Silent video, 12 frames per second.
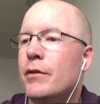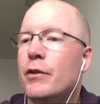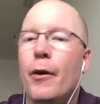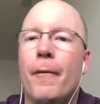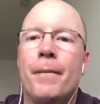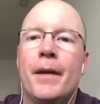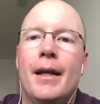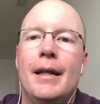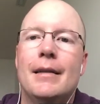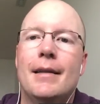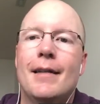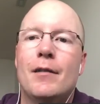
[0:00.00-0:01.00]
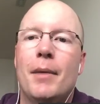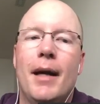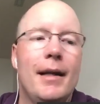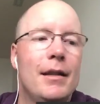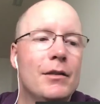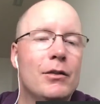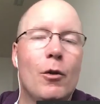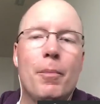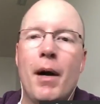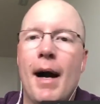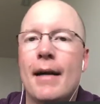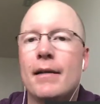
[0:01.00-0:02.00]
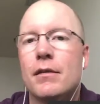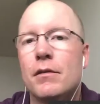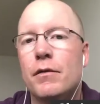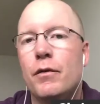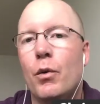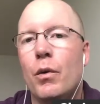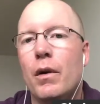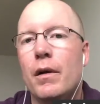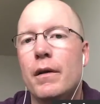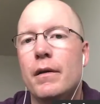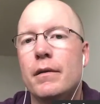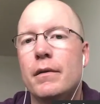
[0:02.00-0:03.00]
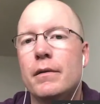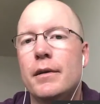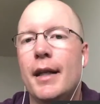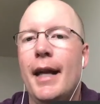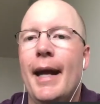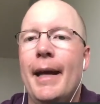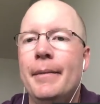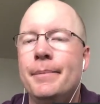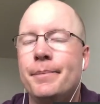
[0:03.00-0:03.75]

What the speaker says: So that's my soapbox for today